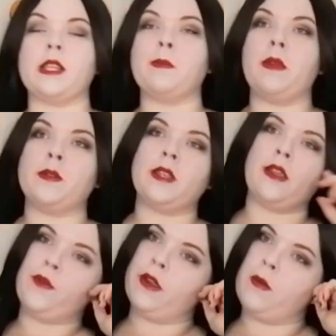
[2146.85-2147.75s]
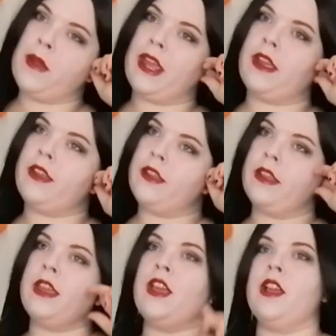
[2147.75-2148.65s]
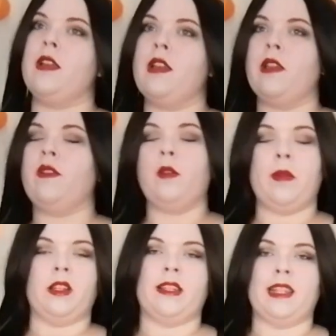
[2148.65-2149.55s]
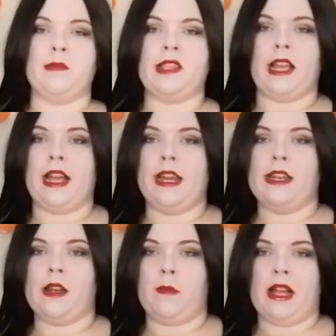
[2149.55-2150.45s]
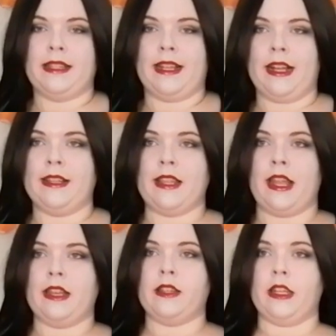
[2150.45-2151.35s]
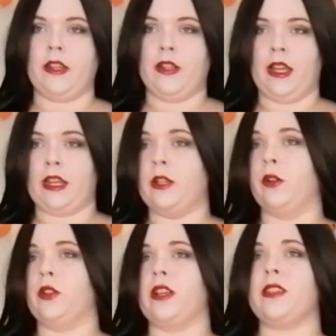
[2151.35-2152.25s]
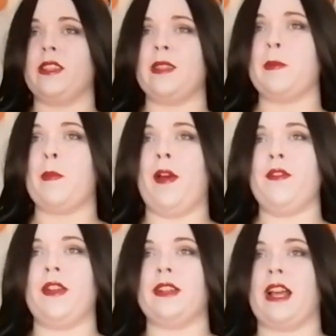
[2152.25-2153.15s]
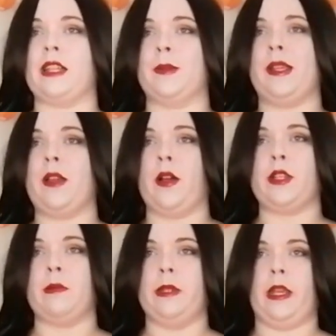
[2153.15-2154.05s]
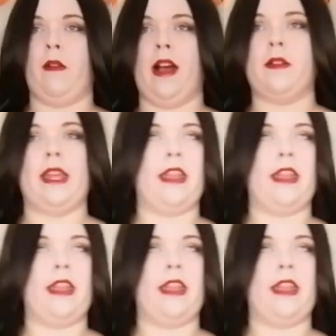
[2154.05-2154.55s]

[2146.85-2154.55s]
I suppose if you're a bit on the slimmer side, not my size, and you like short dresses, this would be perfect Halloween costume to go out